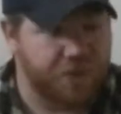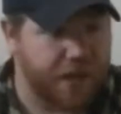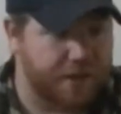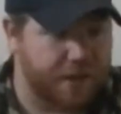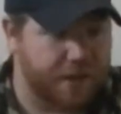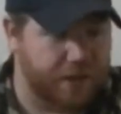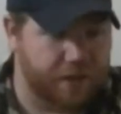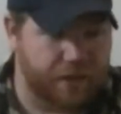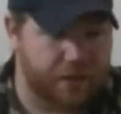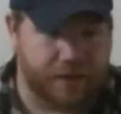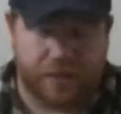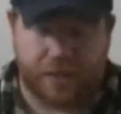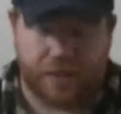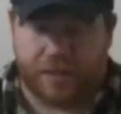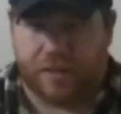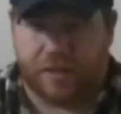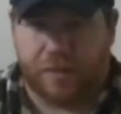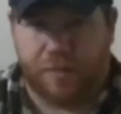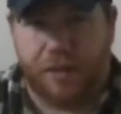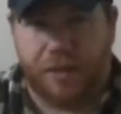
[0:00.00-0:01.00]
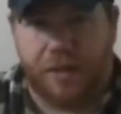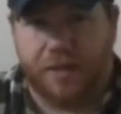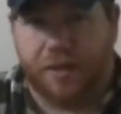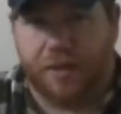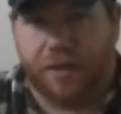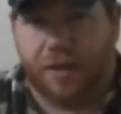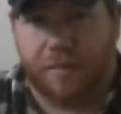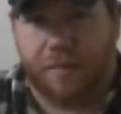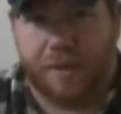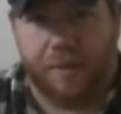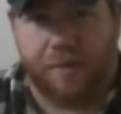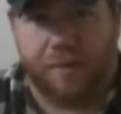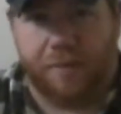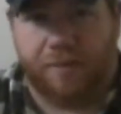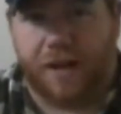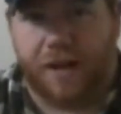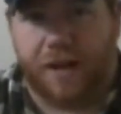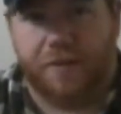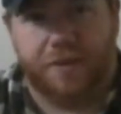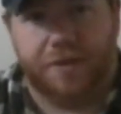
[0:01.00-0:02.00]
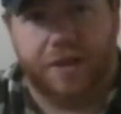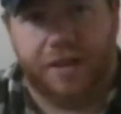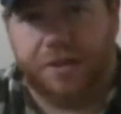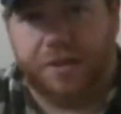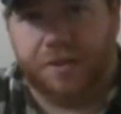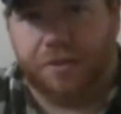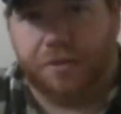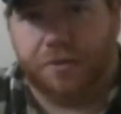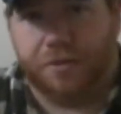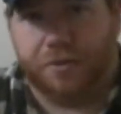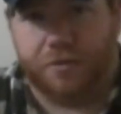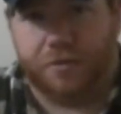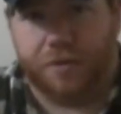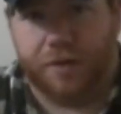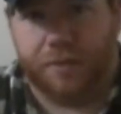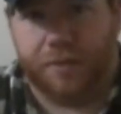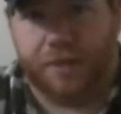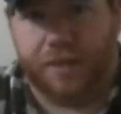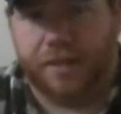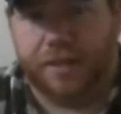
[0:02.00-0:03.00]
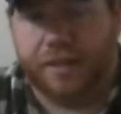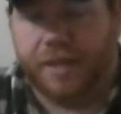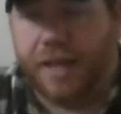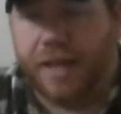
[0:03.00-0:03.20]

and then you can set the speaker up maybe 5-10 yards from it,